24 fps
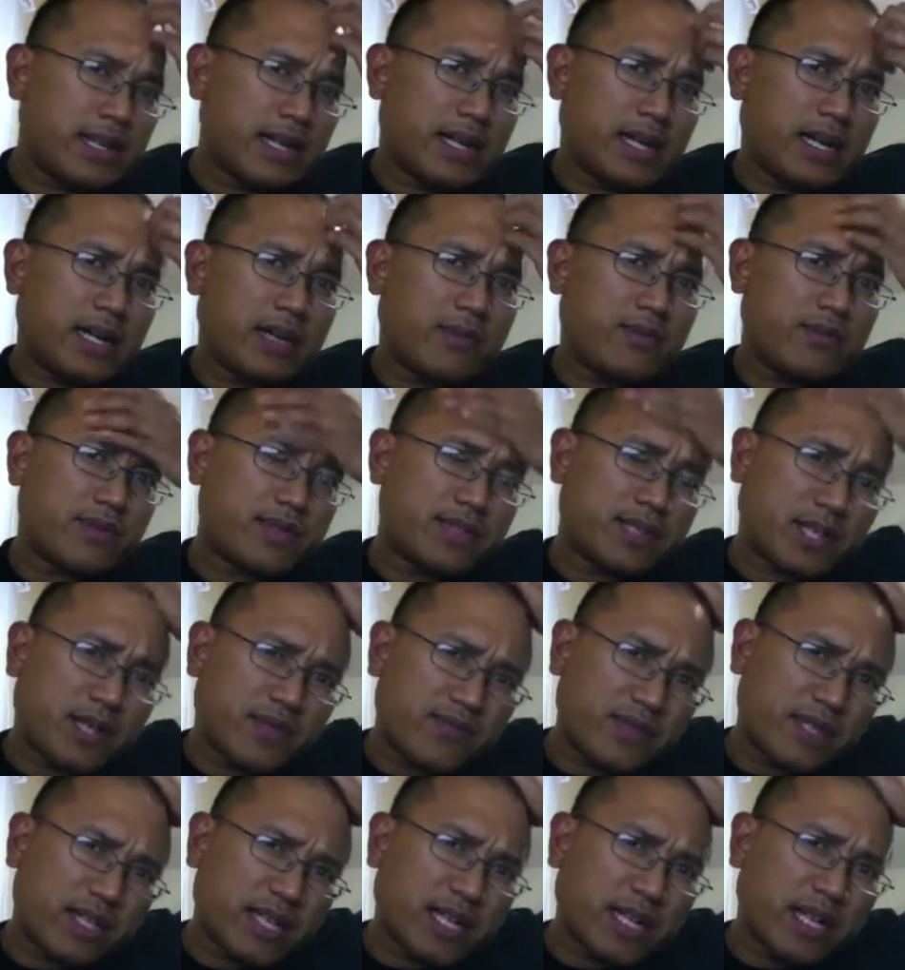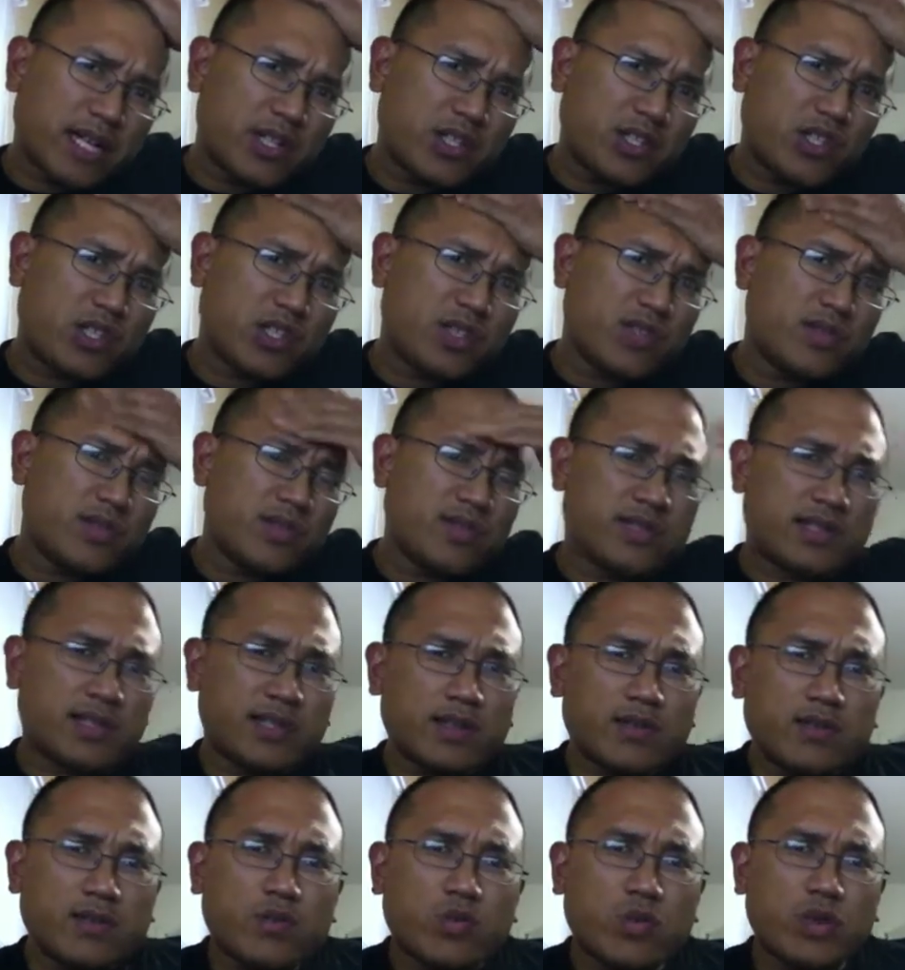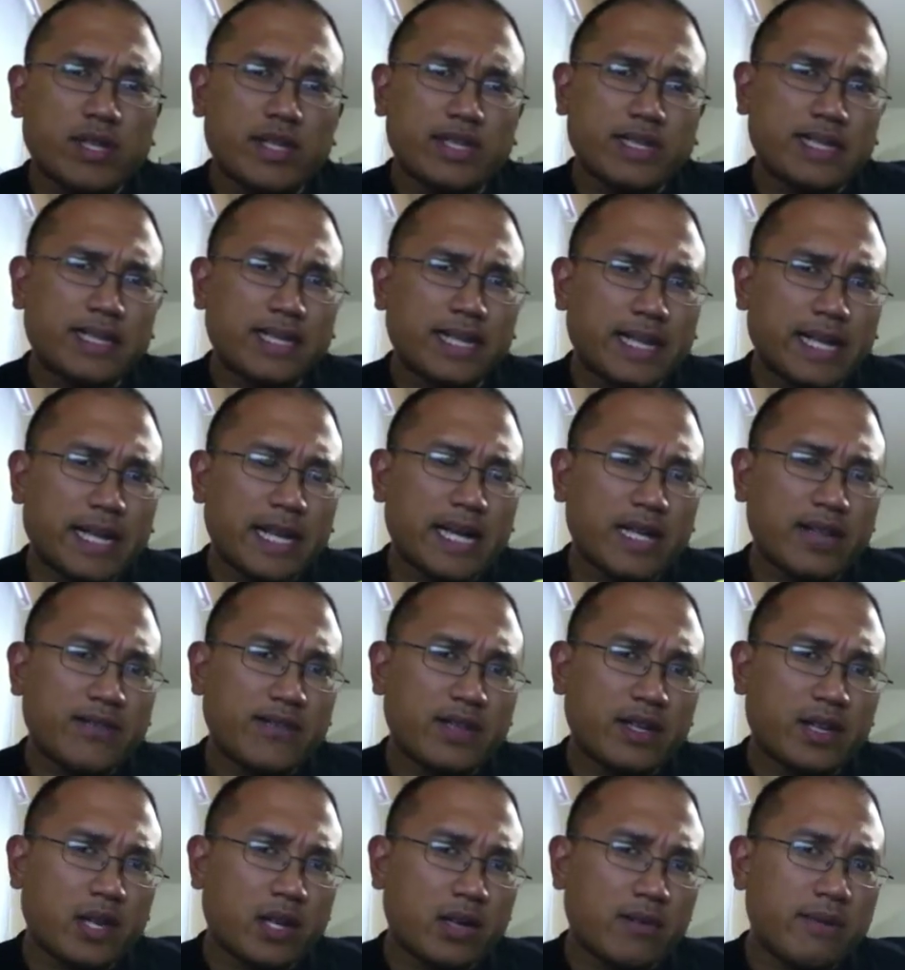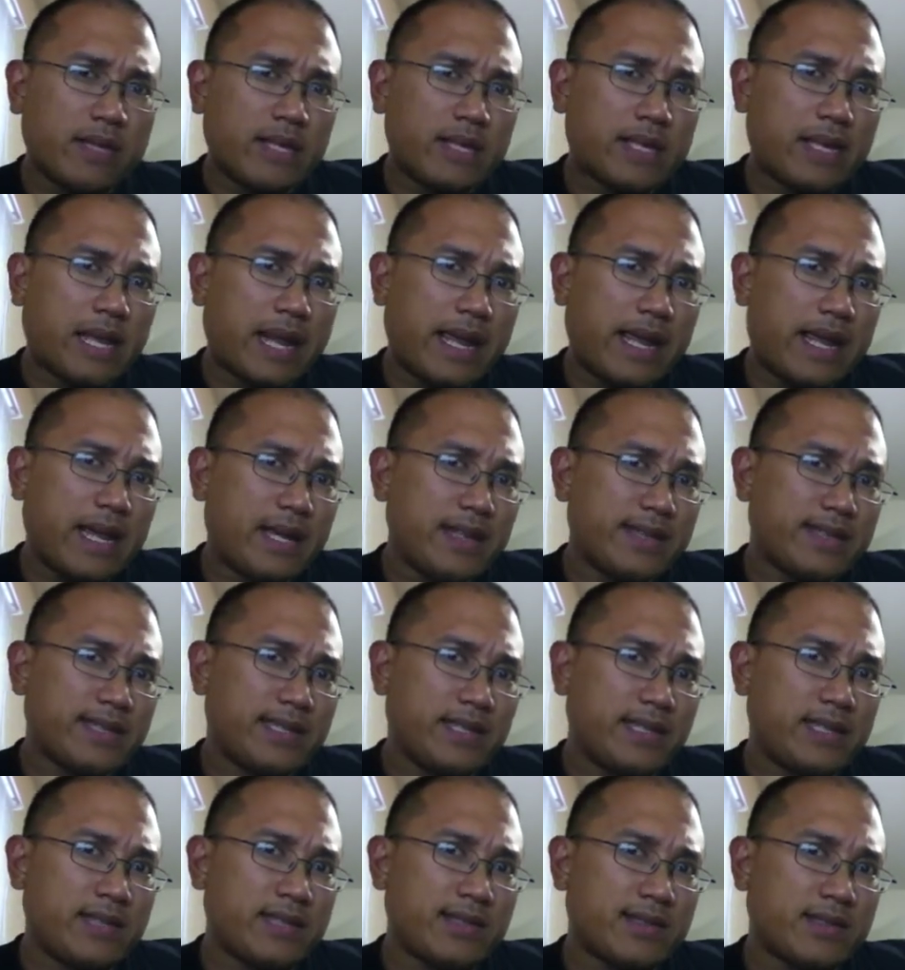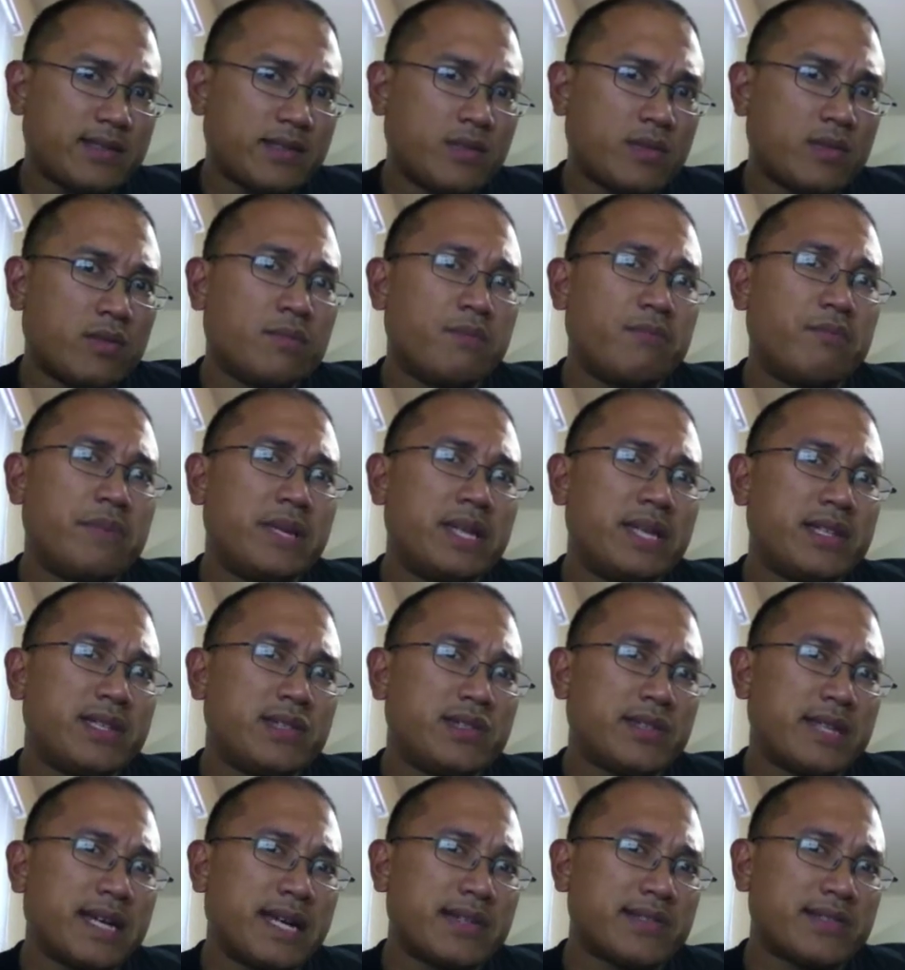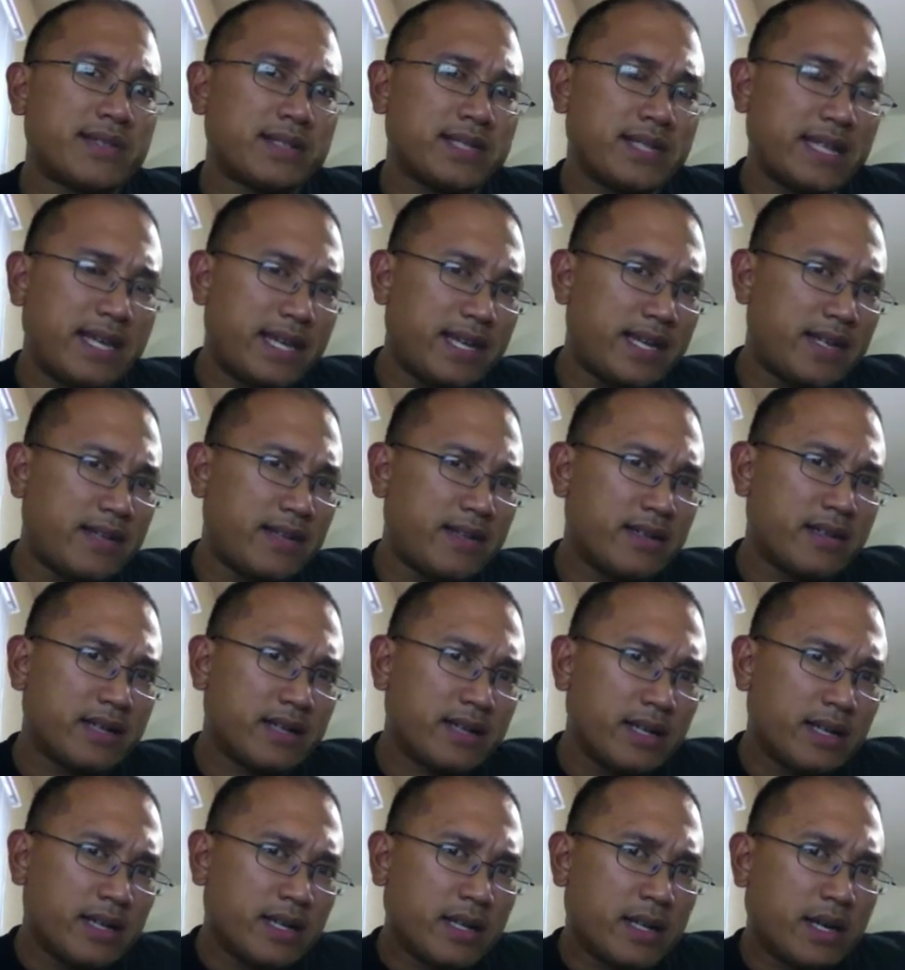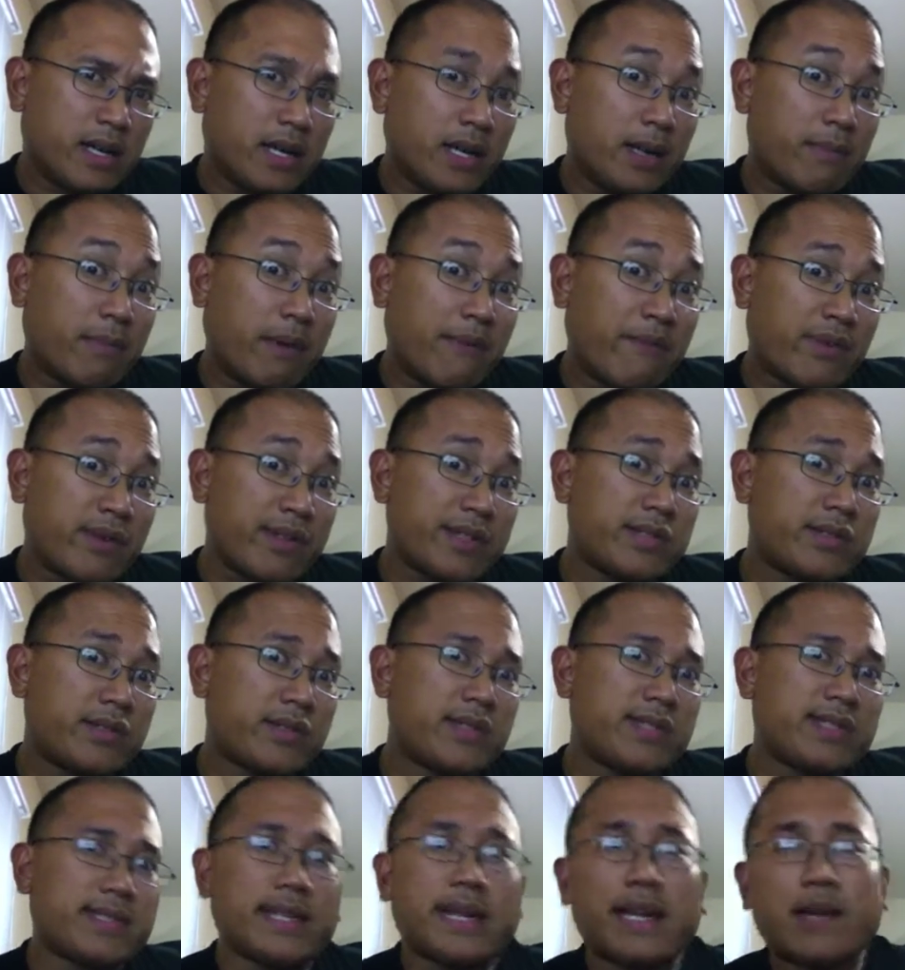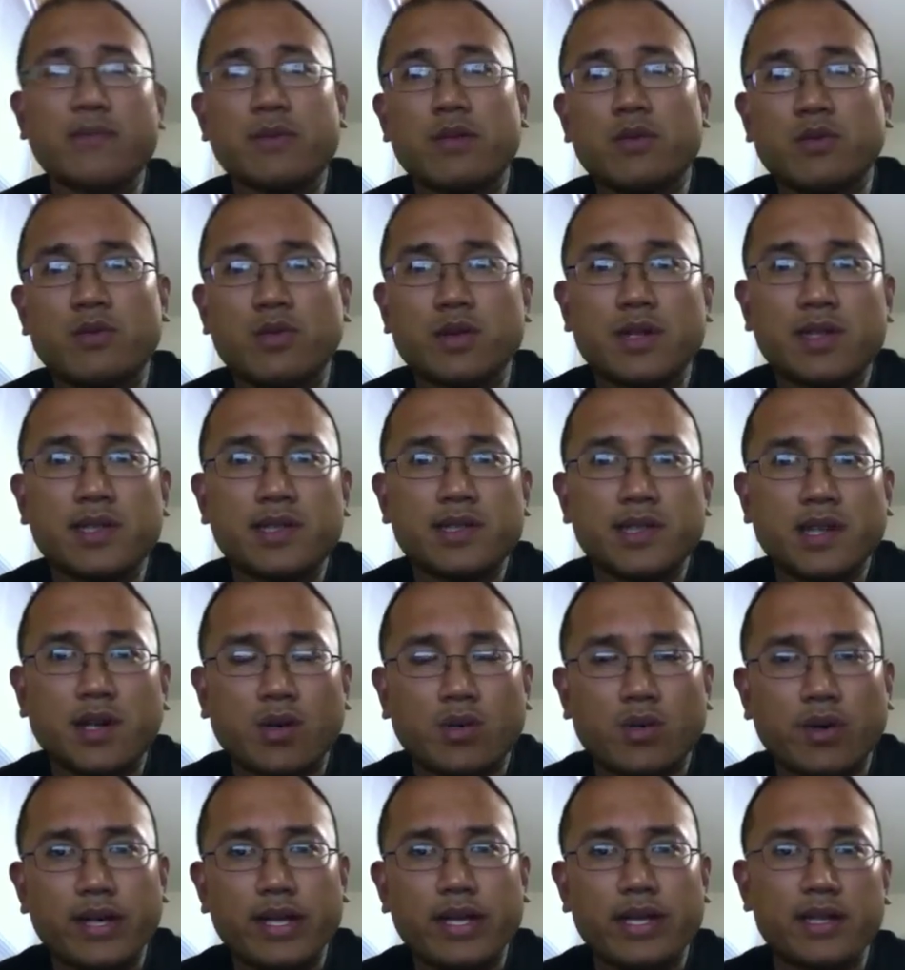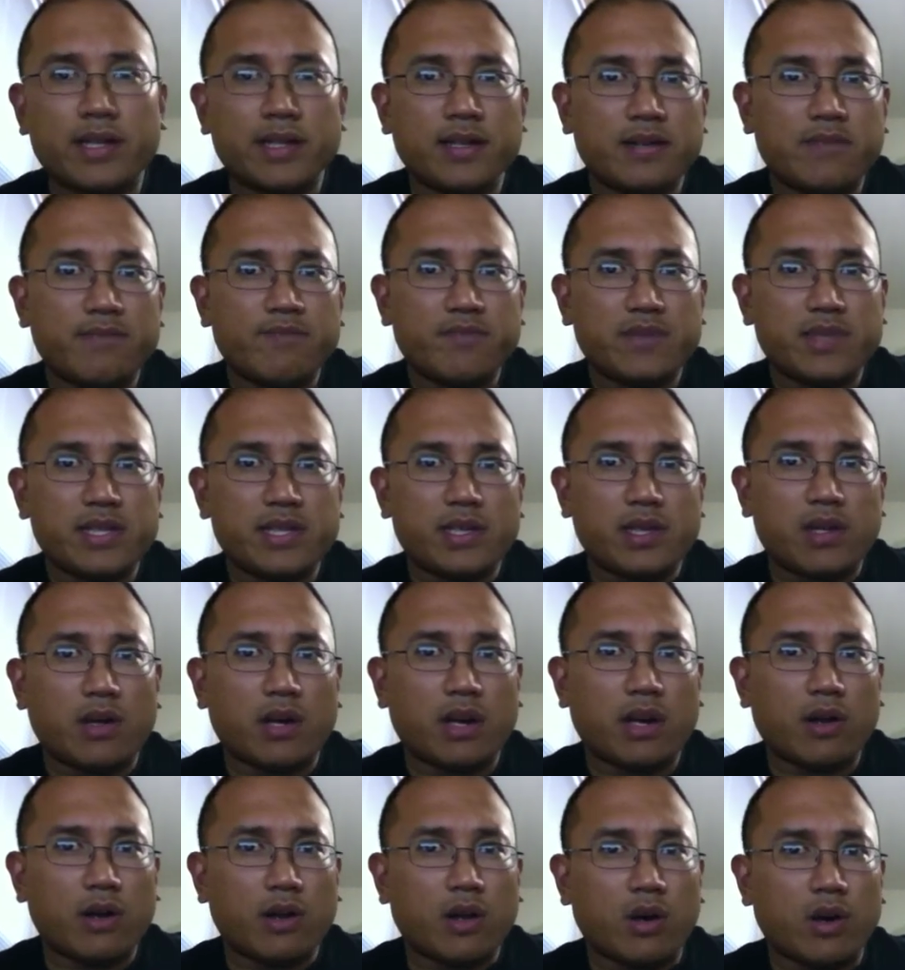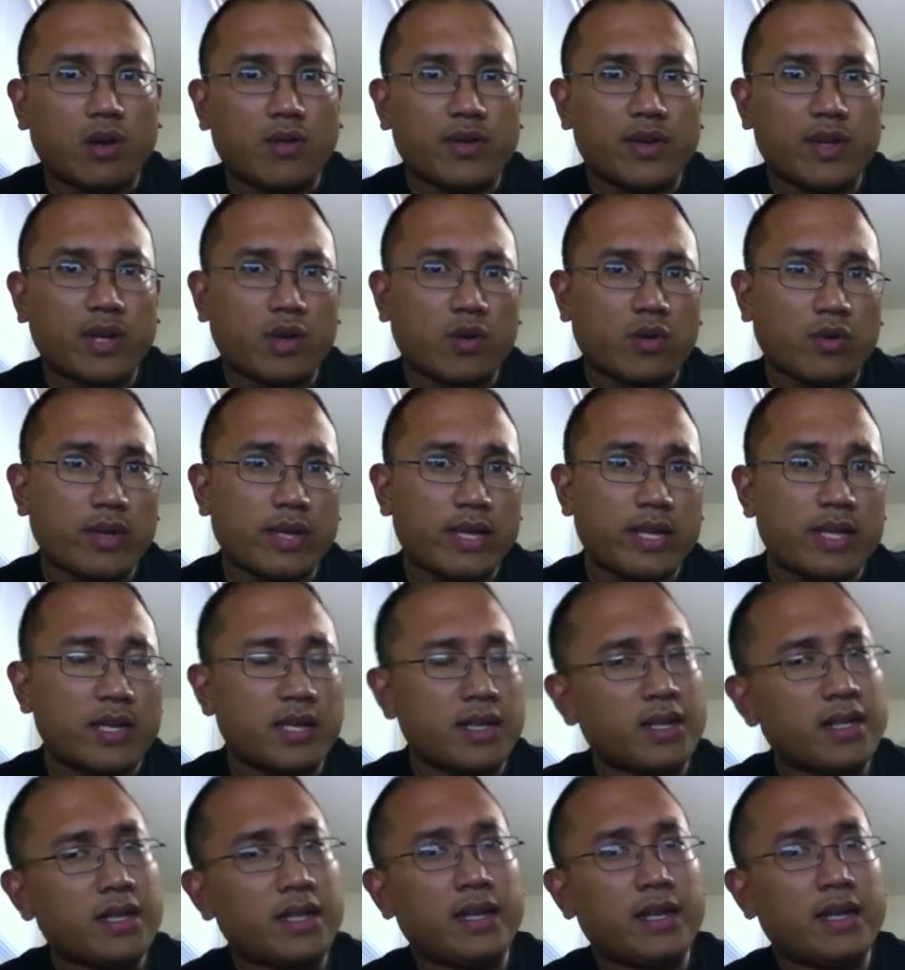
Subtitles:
Was tough to get on shoes. Didn't get out of the Army in AIT until mid 2010. My first duty assignment was Korea, so I'll go over to Korea,